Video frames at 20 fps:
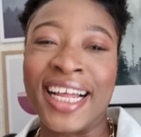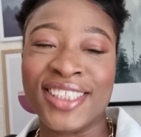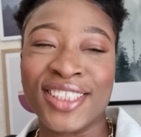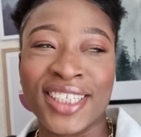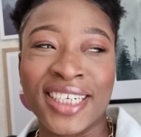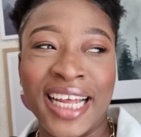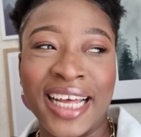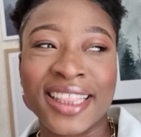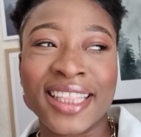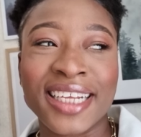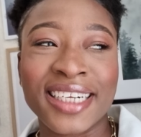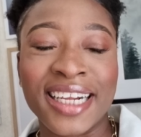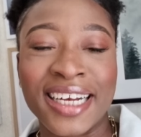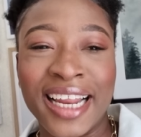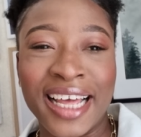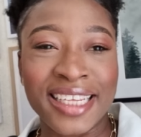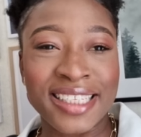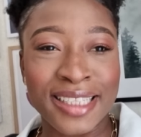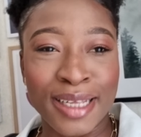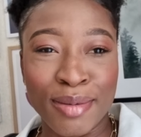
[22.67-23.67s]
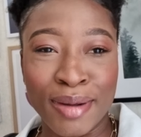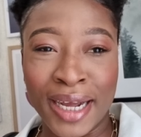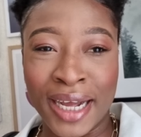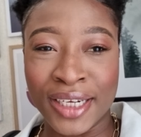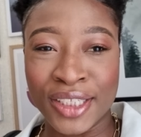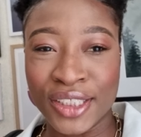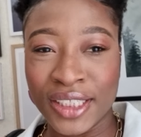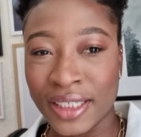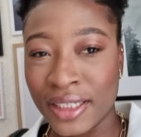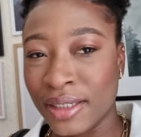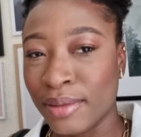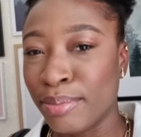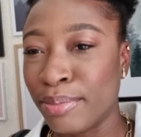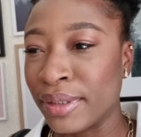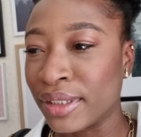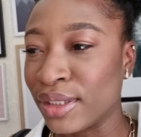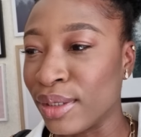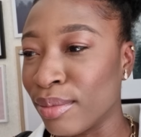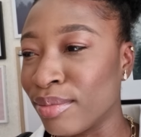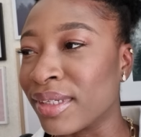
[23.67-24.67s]
actually, I think the last time I actually
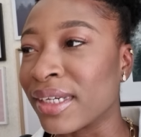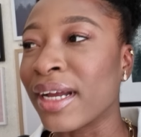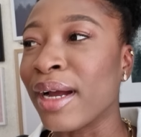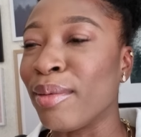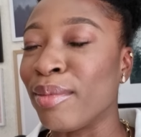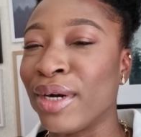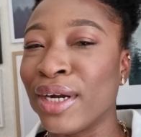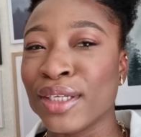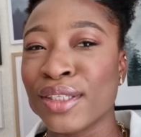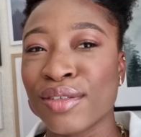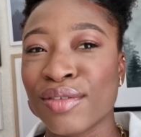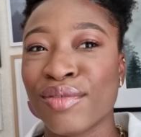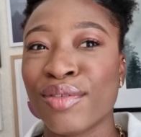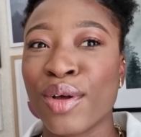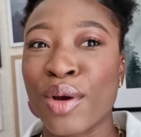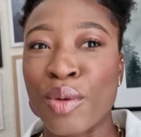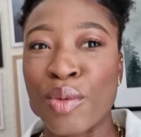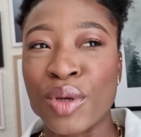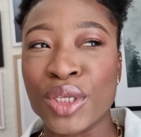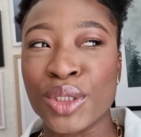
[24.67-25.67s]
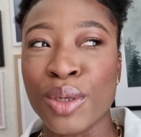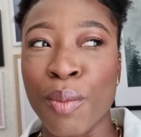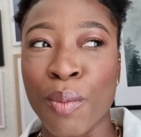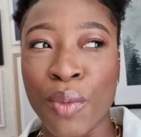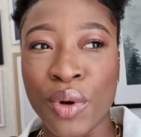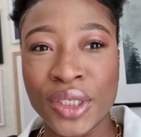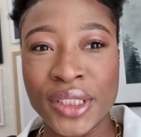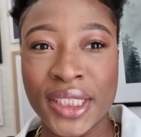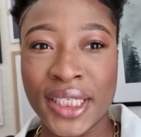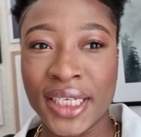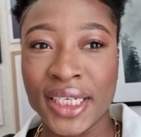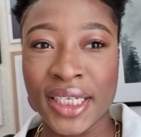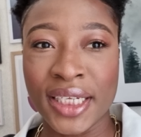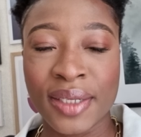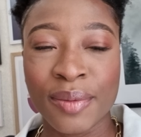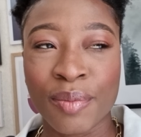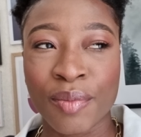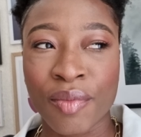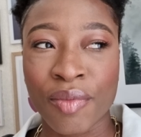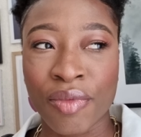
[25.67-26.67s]
picked up the camera to vlog was on Monday.
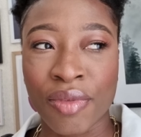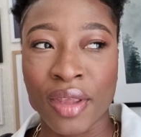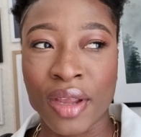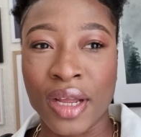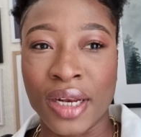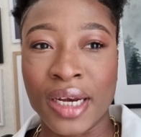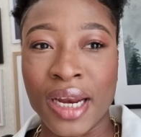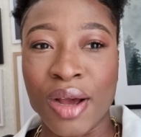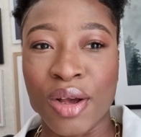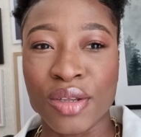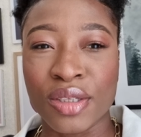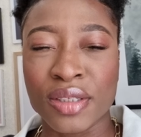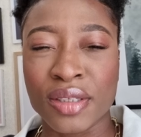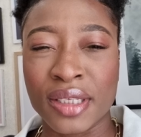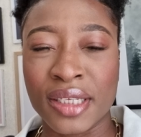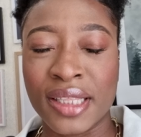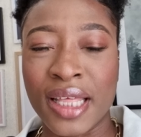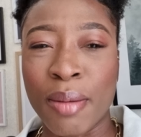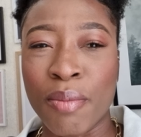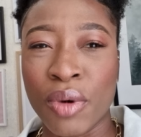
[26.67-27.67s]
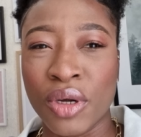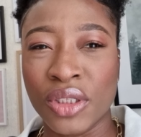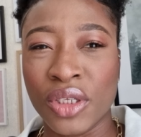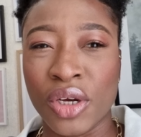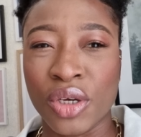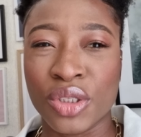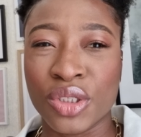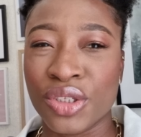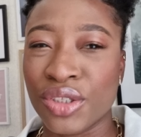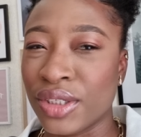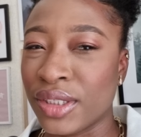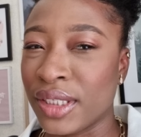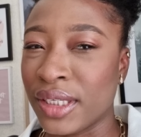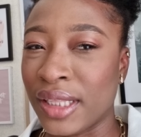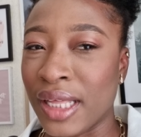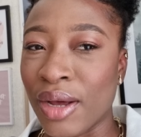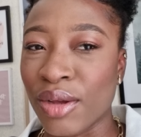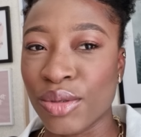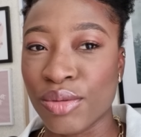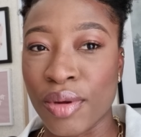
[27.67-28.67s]
That was either Monday or Tuesday.
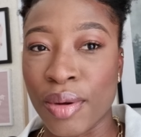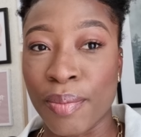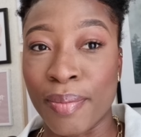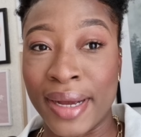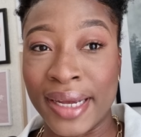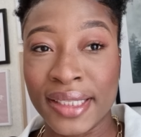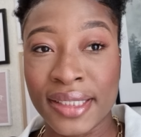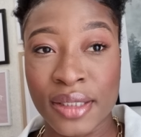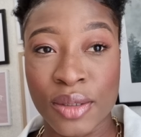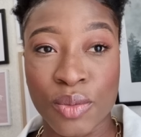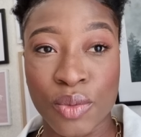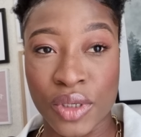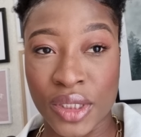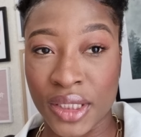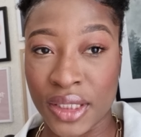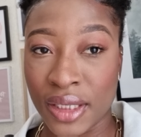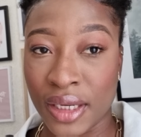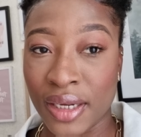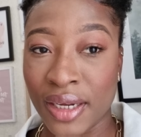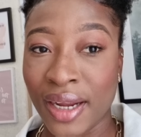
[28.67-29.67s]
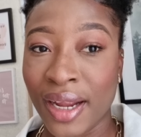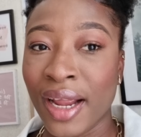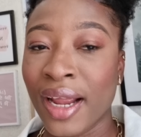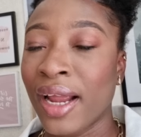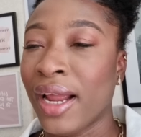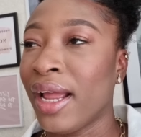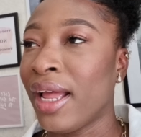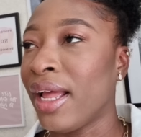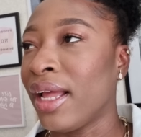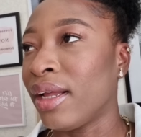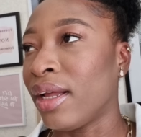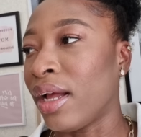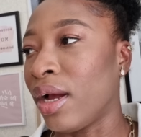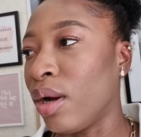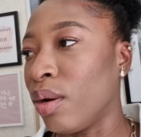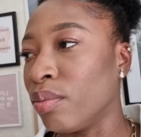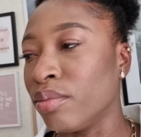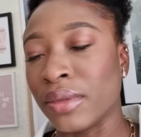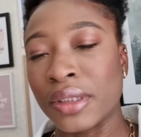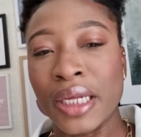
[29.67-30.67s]
That was when Mighty was there
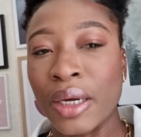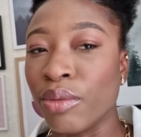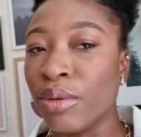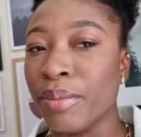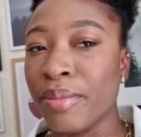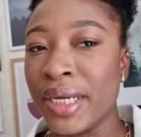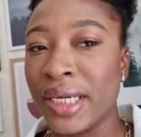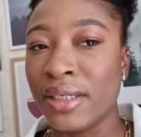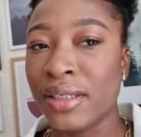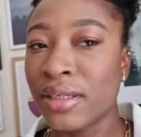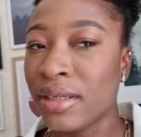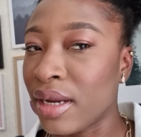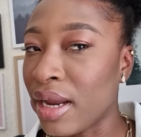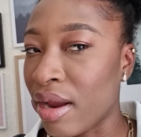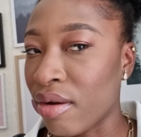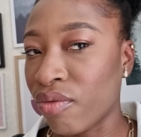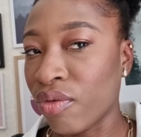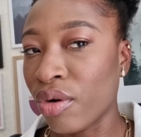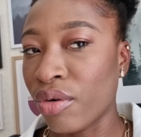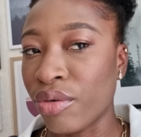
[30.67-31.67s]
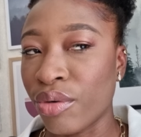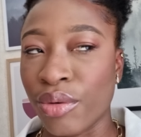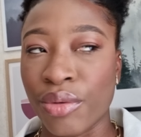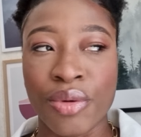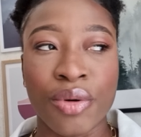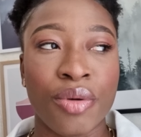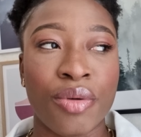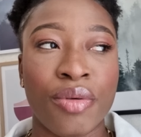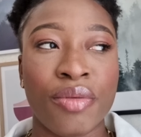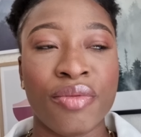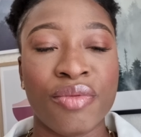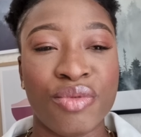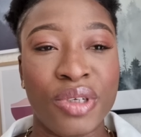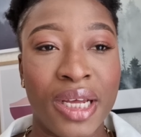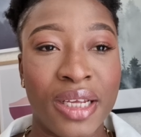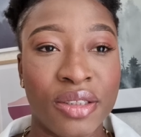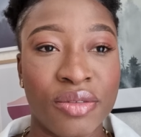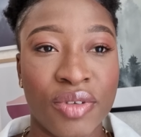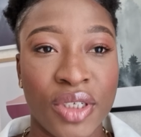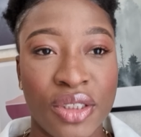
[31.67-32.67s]
um that we made efo riro
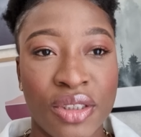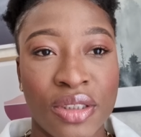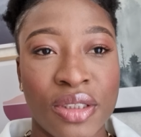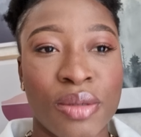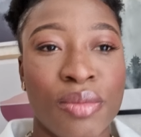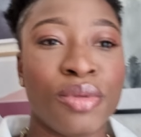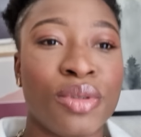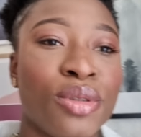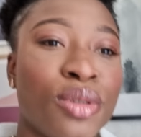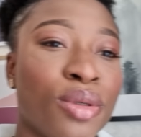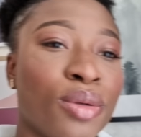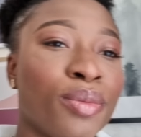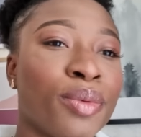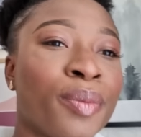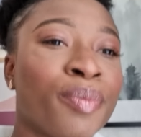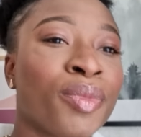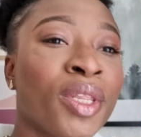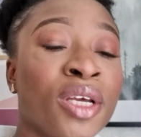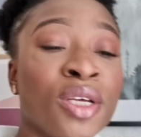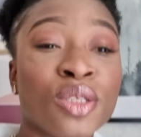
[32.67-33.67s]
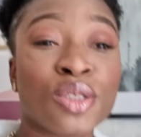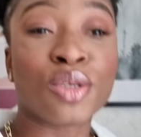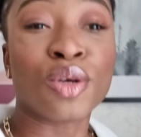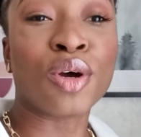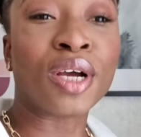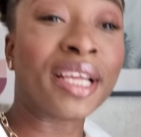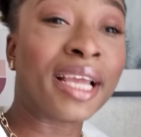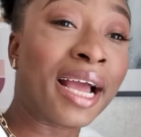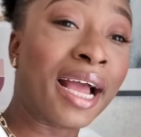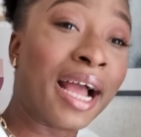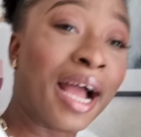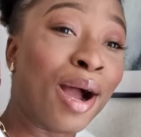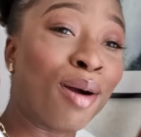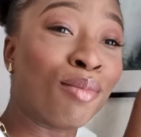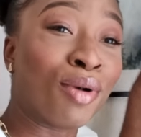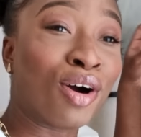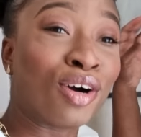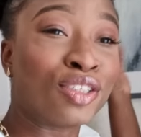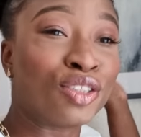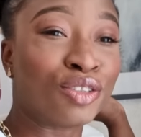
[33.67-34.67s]
that's vegetable soup so yeah i'm
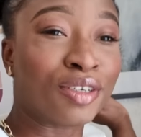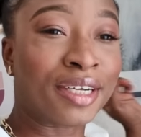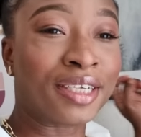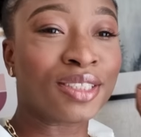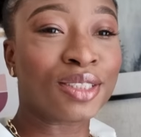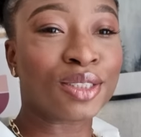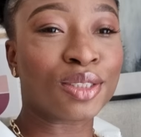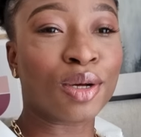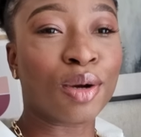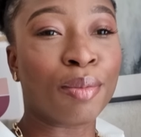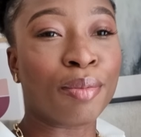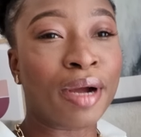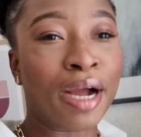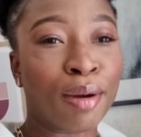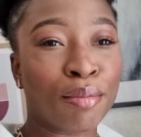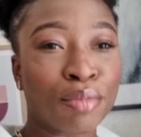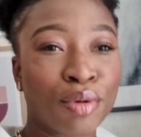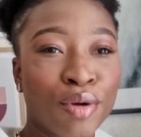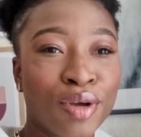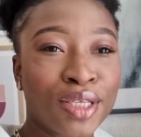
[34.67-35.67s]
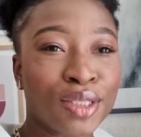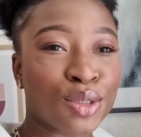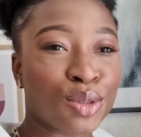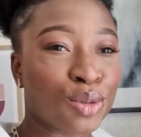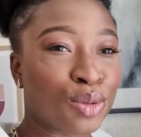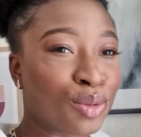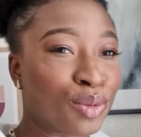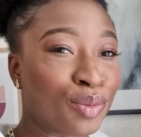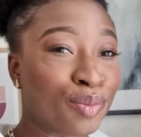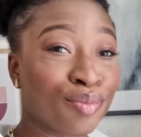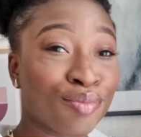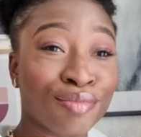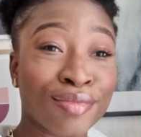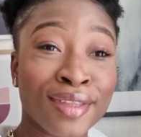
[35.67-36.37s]
all dressed up i'm going to